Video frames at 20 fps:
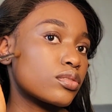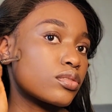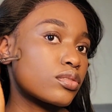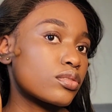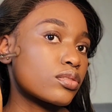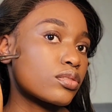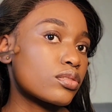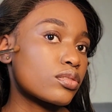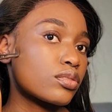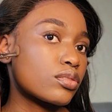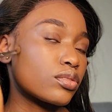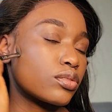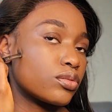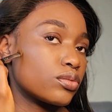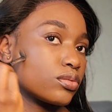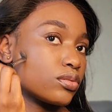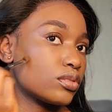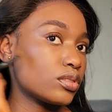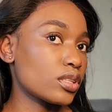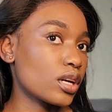so
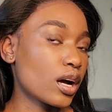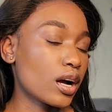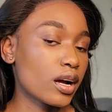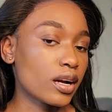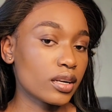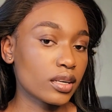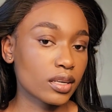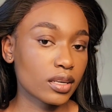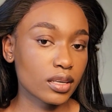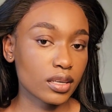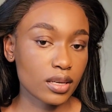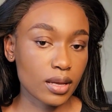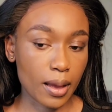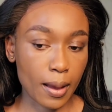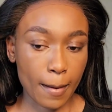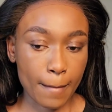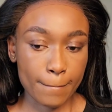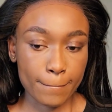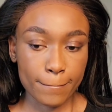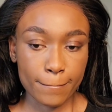dark.
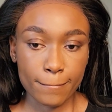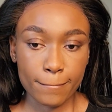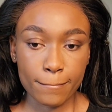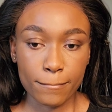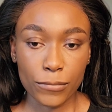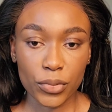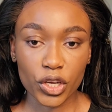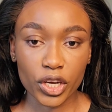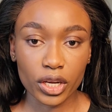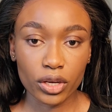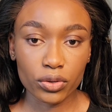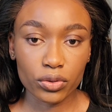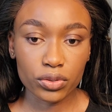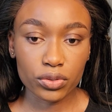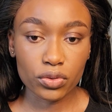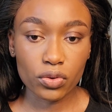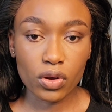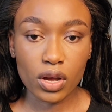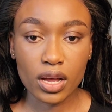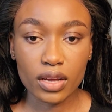But I also
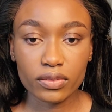have